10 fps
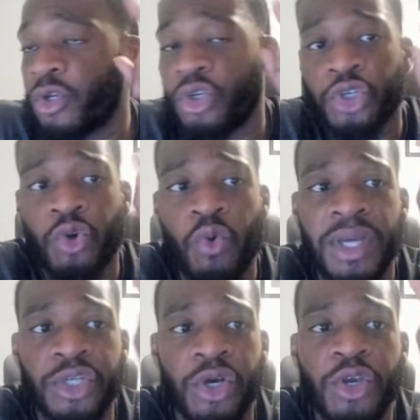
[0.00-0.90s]
you should
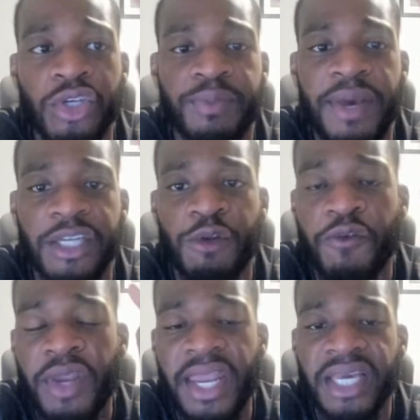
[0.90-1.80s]
always look at your specs. So if
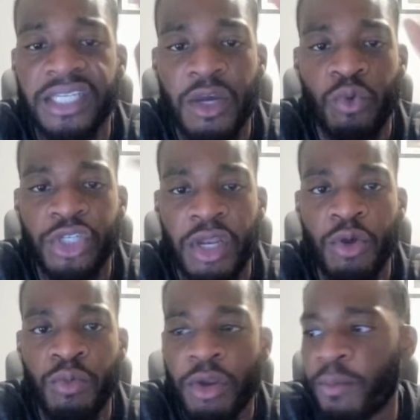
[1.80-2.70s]
you're in Excel, which I
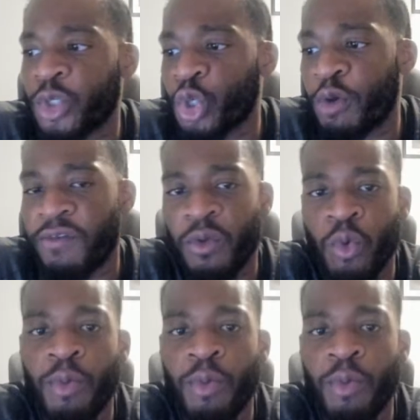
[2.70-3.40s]
know the majority of you